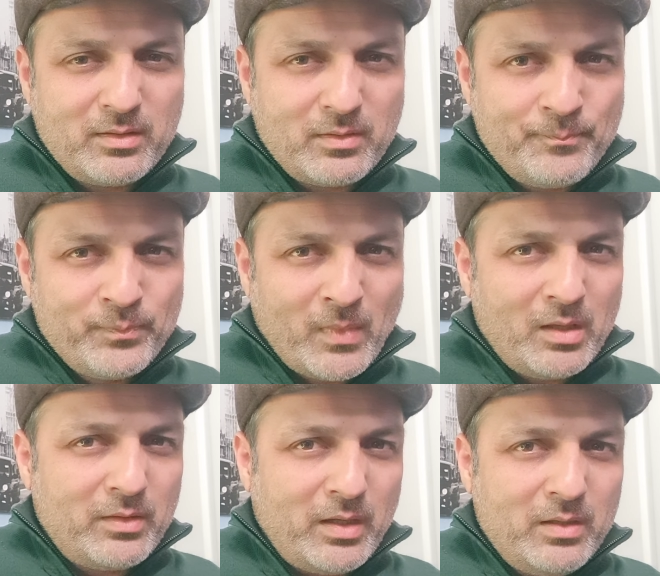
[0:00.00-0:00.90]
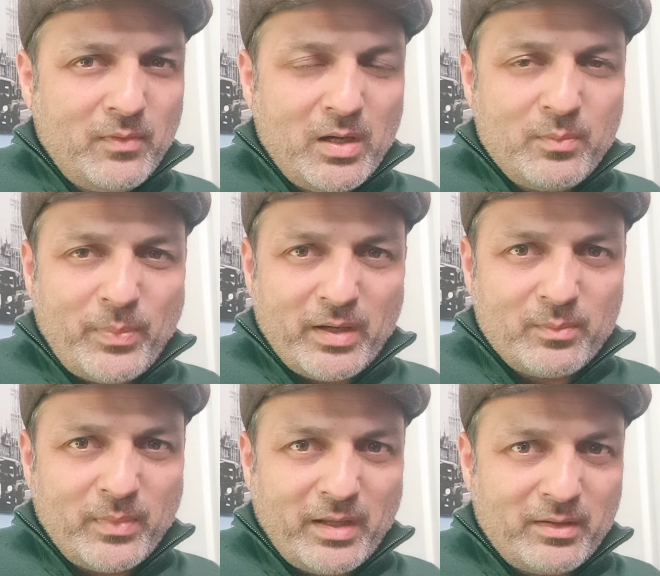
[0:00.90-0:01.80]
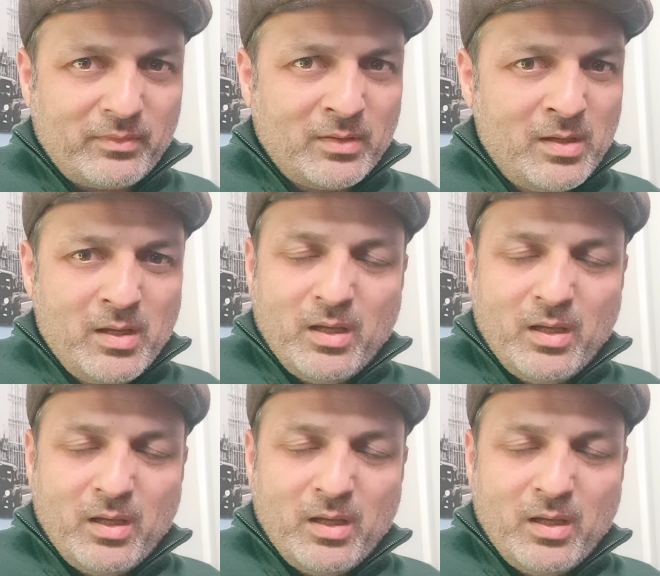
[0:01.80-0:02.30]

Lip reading: the invalid param errors.